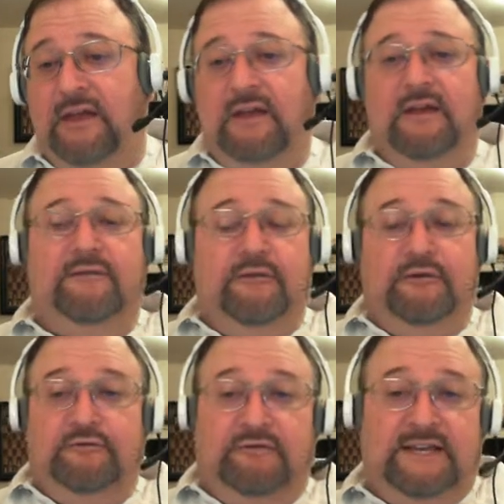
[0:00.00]
for
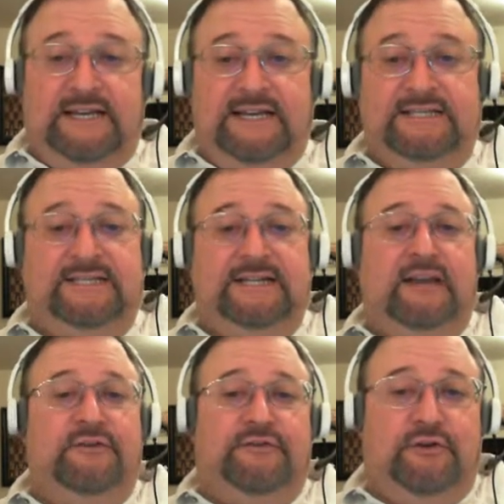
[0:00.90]
your lead singers,
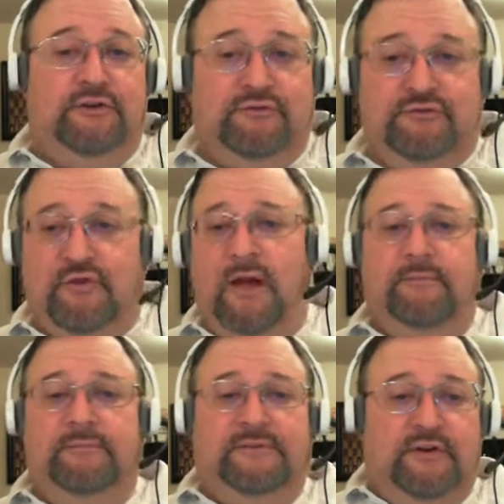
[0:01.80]
for your
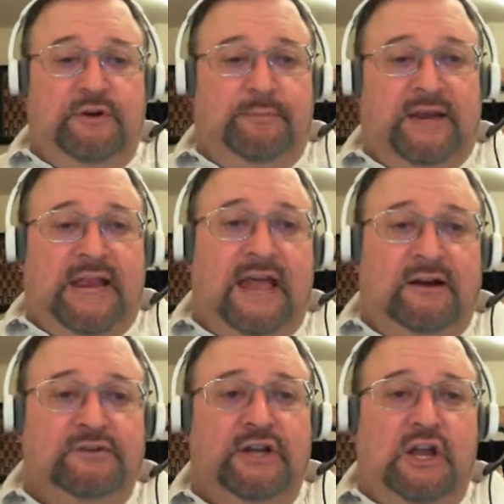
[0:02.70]
drums, for your
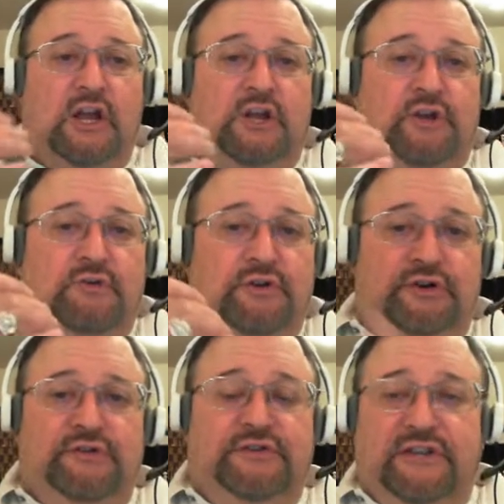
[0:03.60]
pianos, you
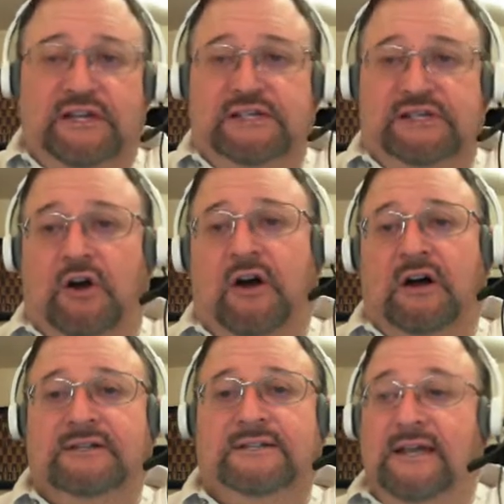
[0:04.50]
use these
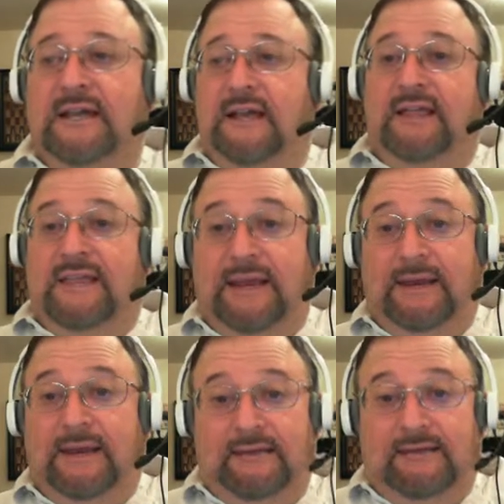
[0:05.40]
songs. They
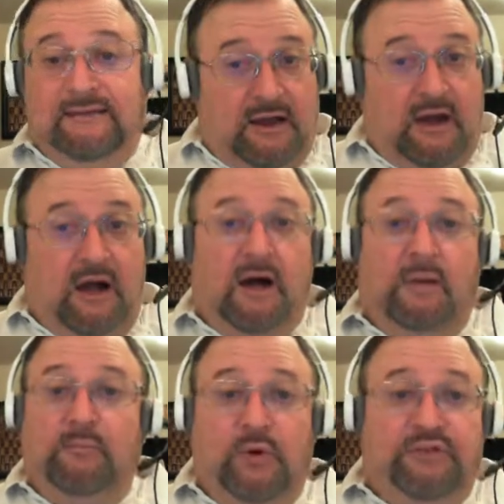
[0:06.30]
come with
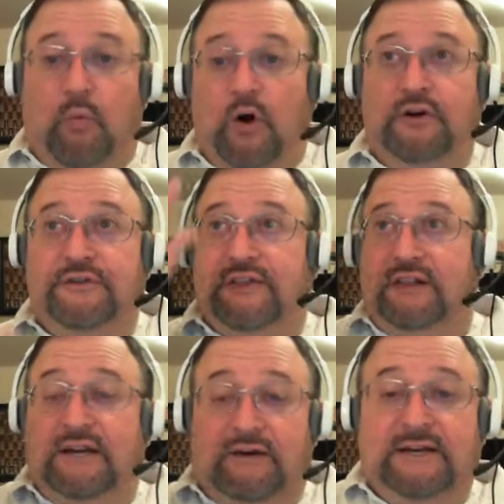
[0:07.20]
the words and the
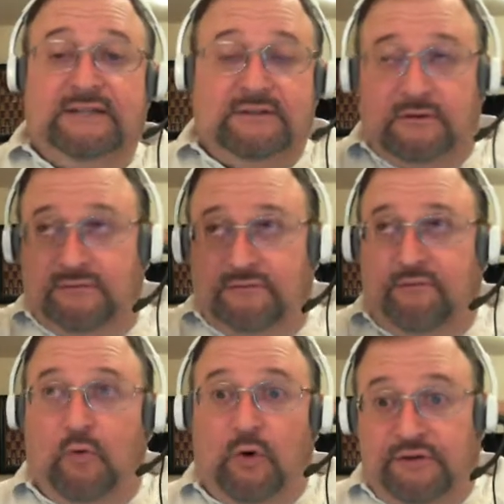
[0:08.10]
lyrics
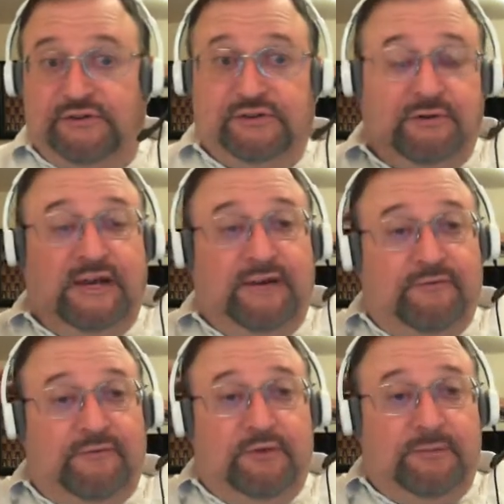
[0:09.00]
for the screen,
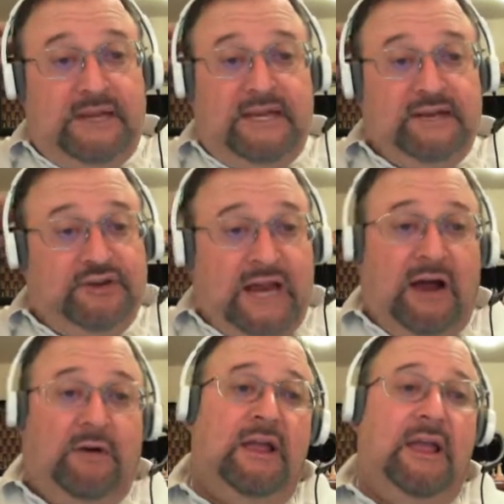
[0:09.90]
for the Media
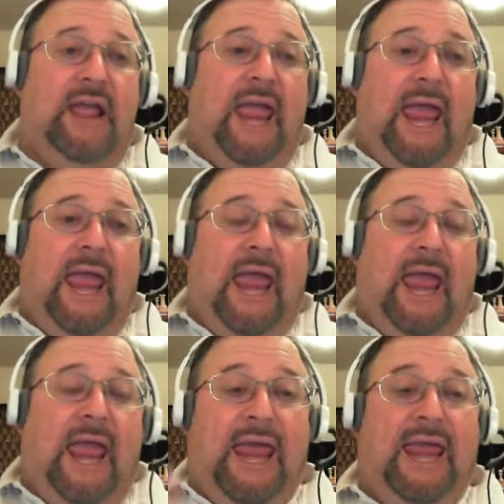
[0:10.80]
Shout,
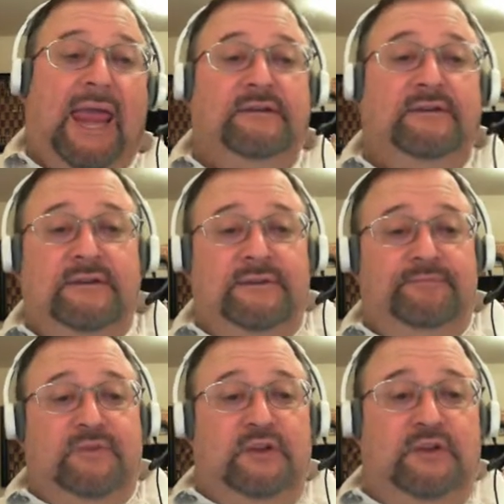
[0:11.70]
and
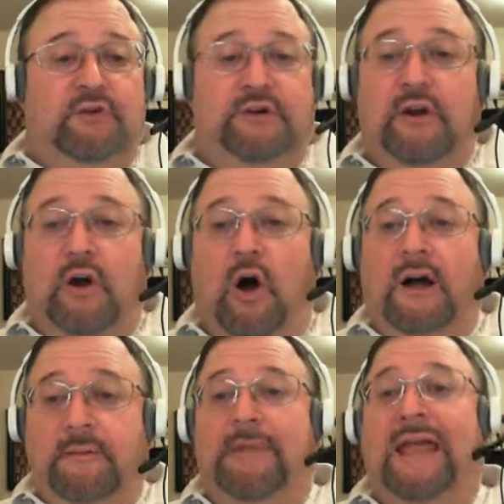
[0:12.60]
you can
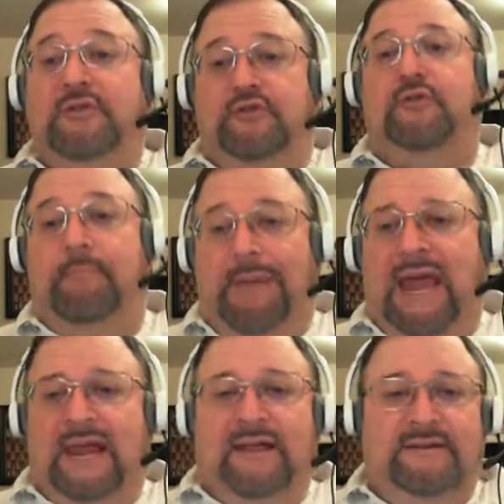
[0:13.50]
augment your
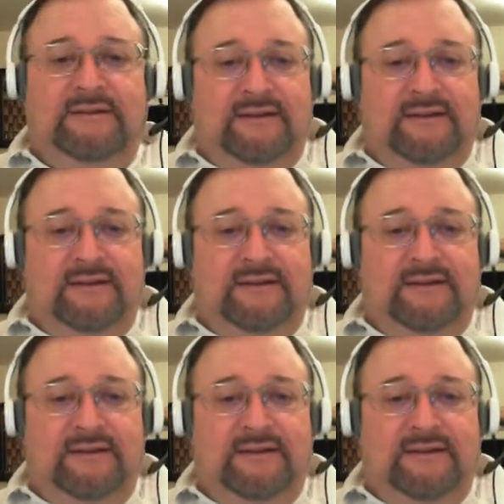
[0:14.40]
band